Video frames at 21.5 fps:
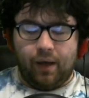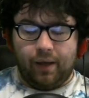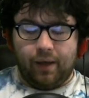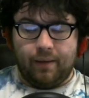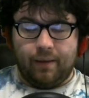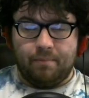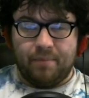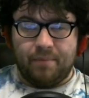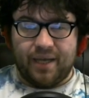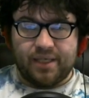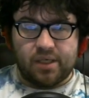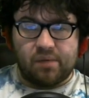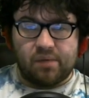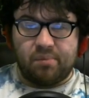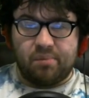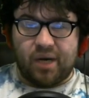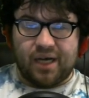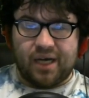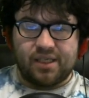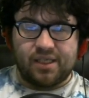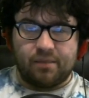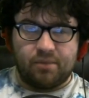Makes our
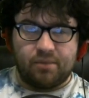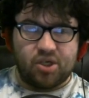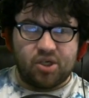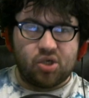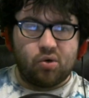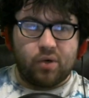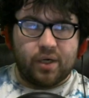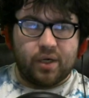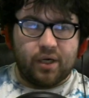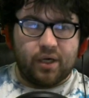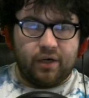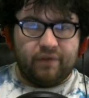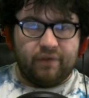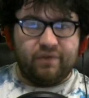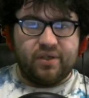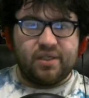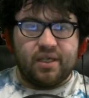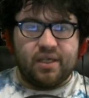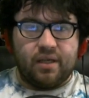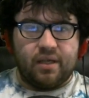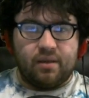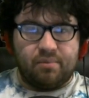bossing much quicker. If you
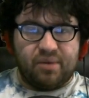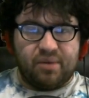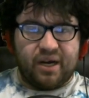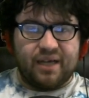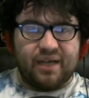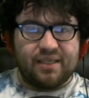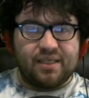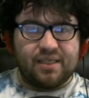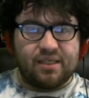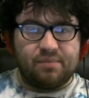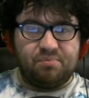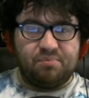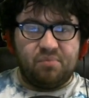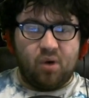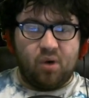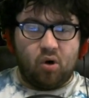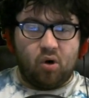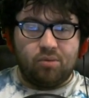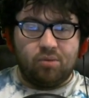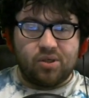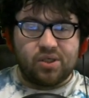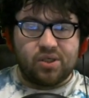see the boss is
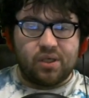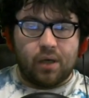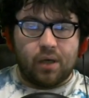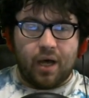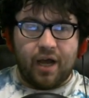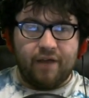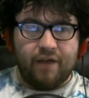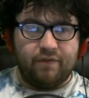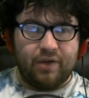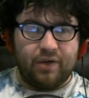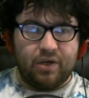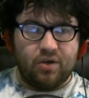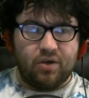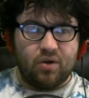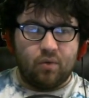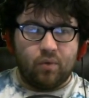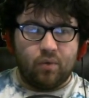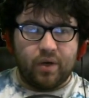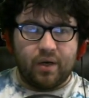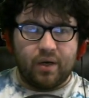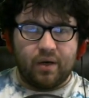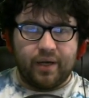almost alive and you don't
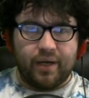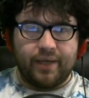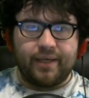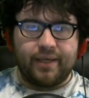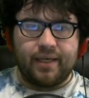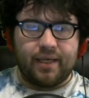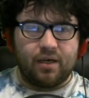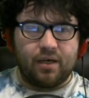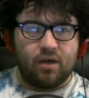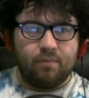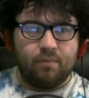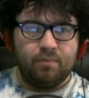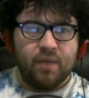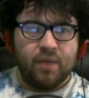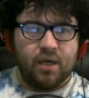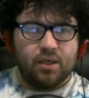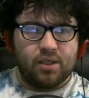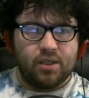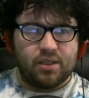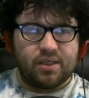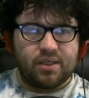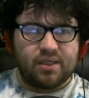want to like kill him,
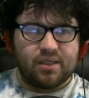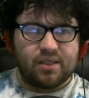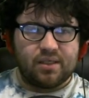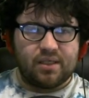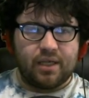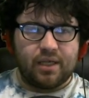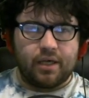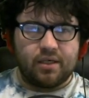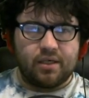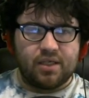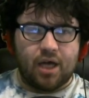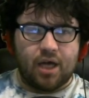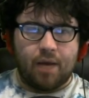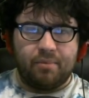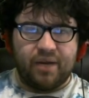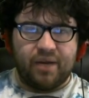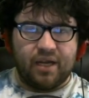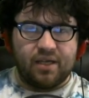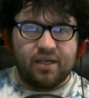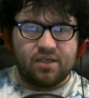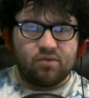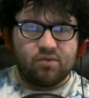just send a
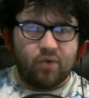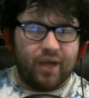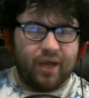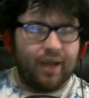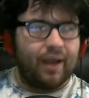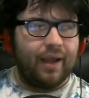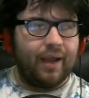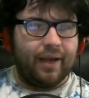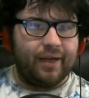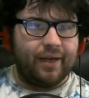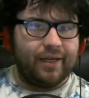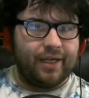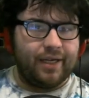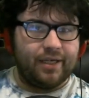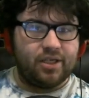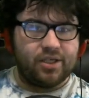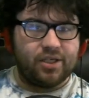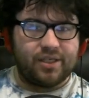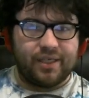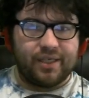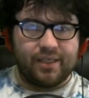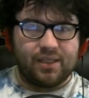zombie his way and he
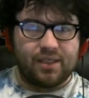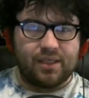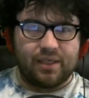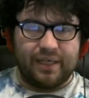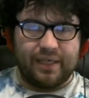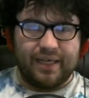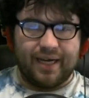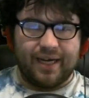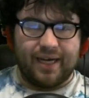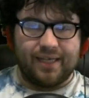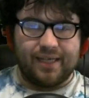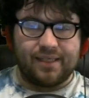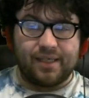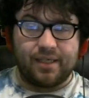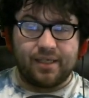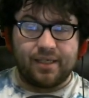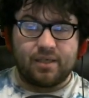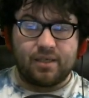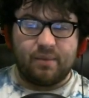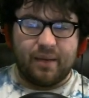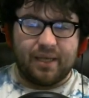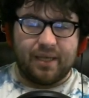just instantly dies, and
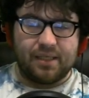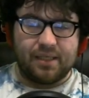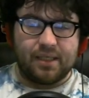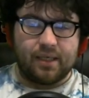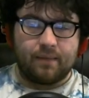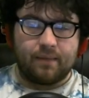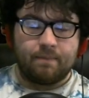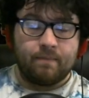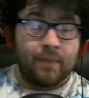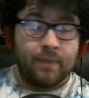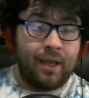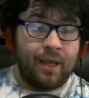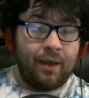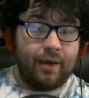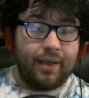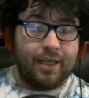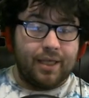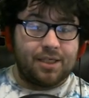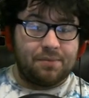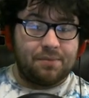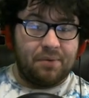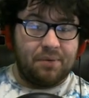it's amazing.
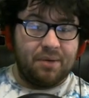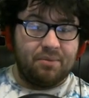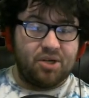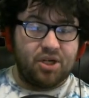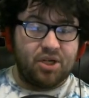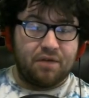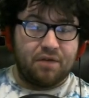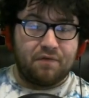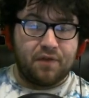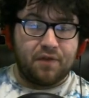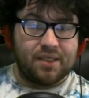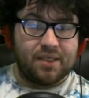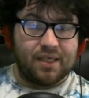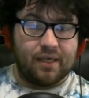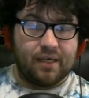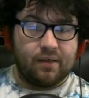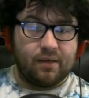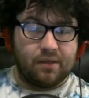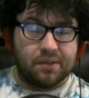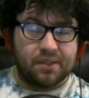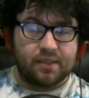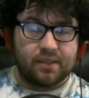That's pretty much it for the
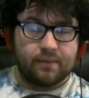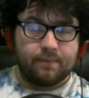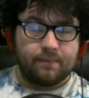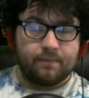skills.